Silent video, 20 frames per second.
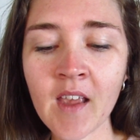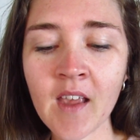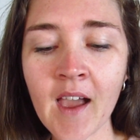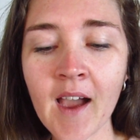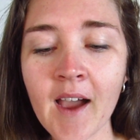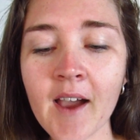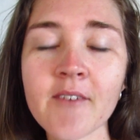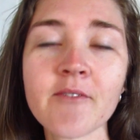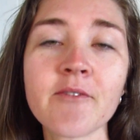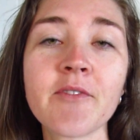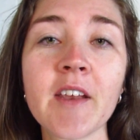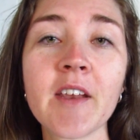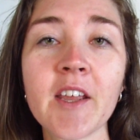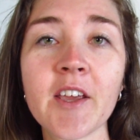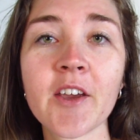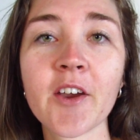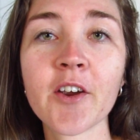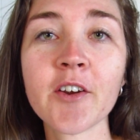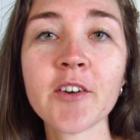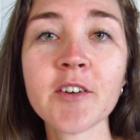
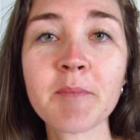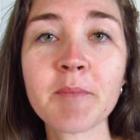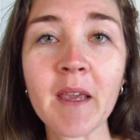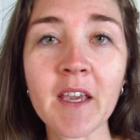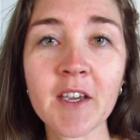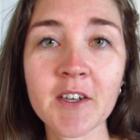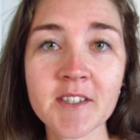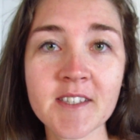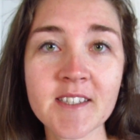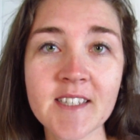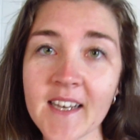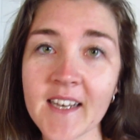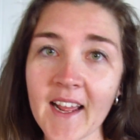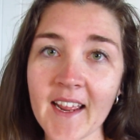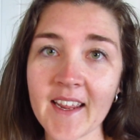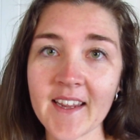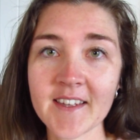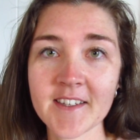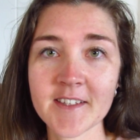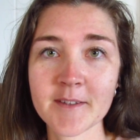video, because
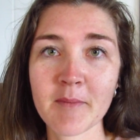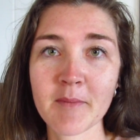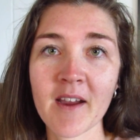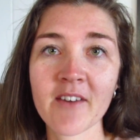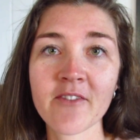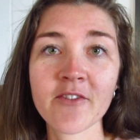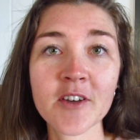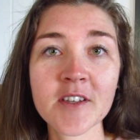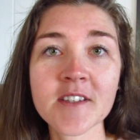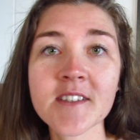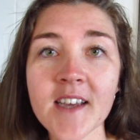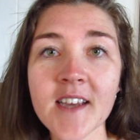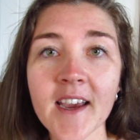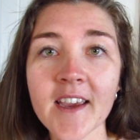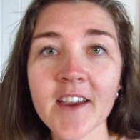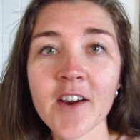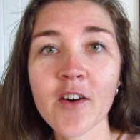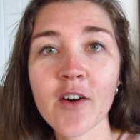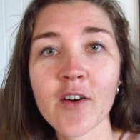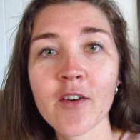today is my first
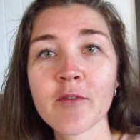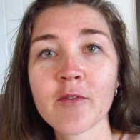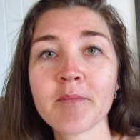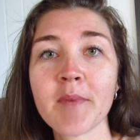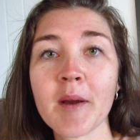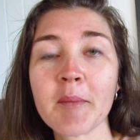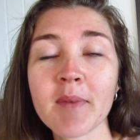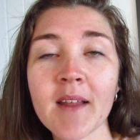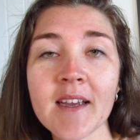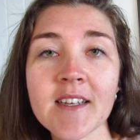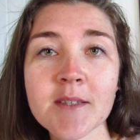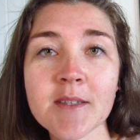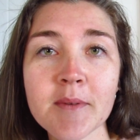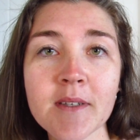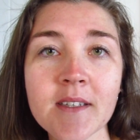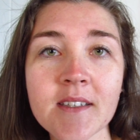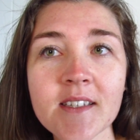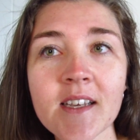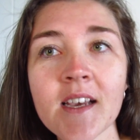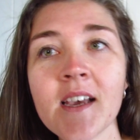day of my
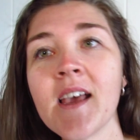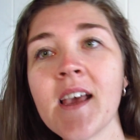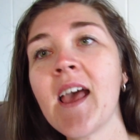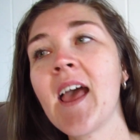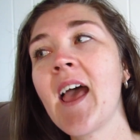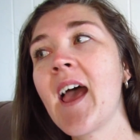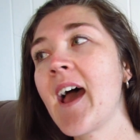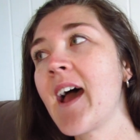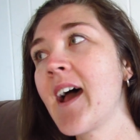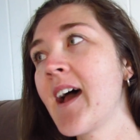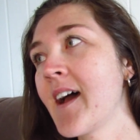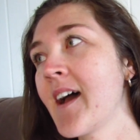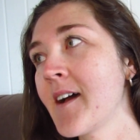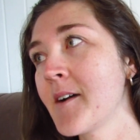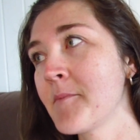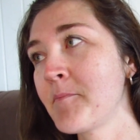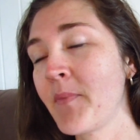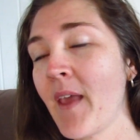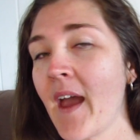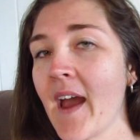placement
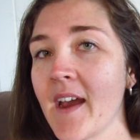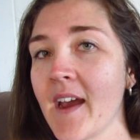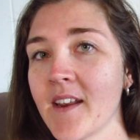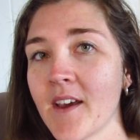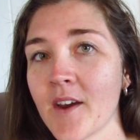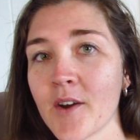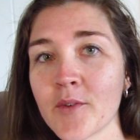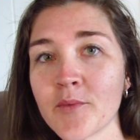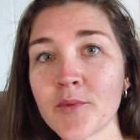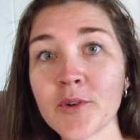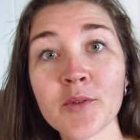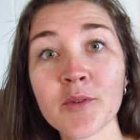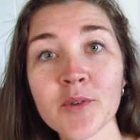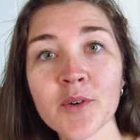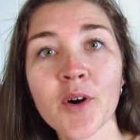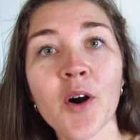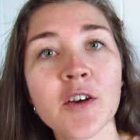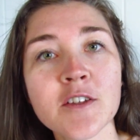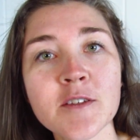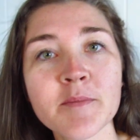at a
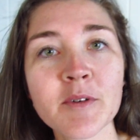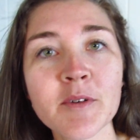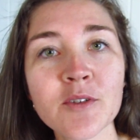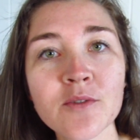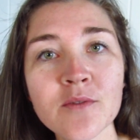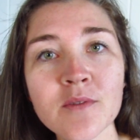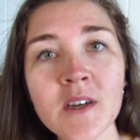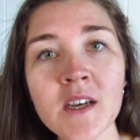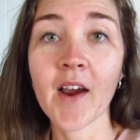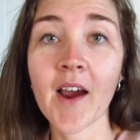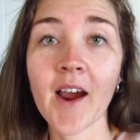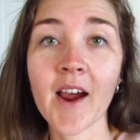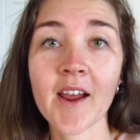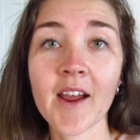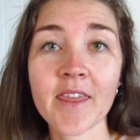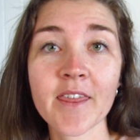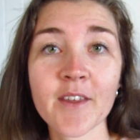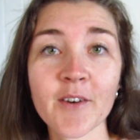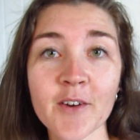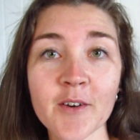rural hospital.
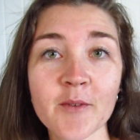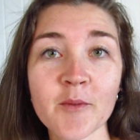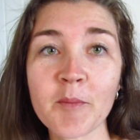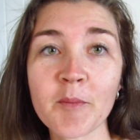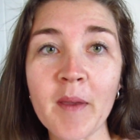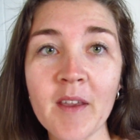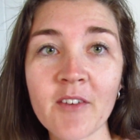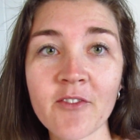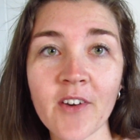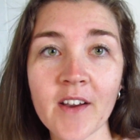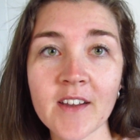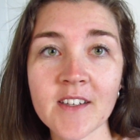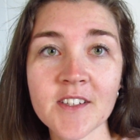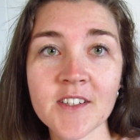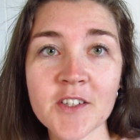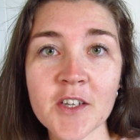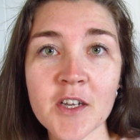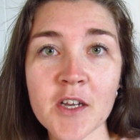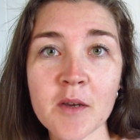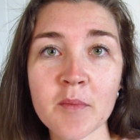I thought it would be fun
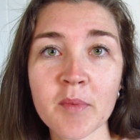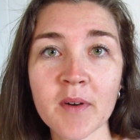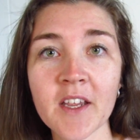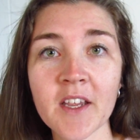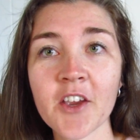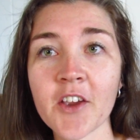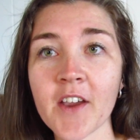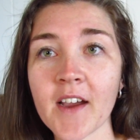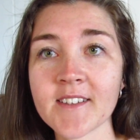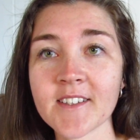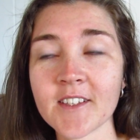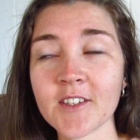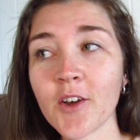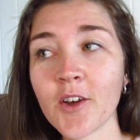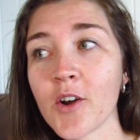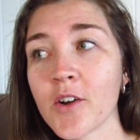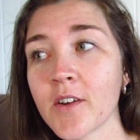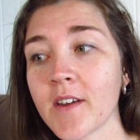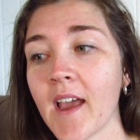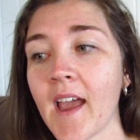to bring you guys
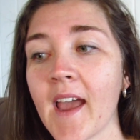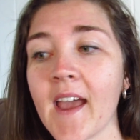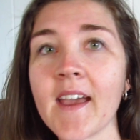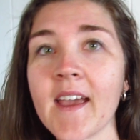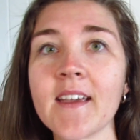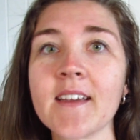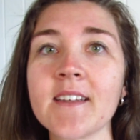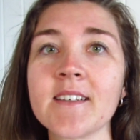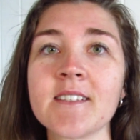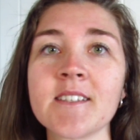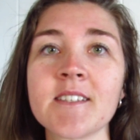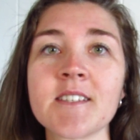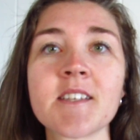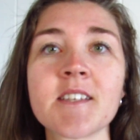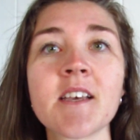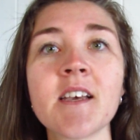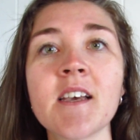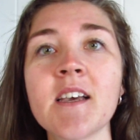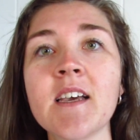along and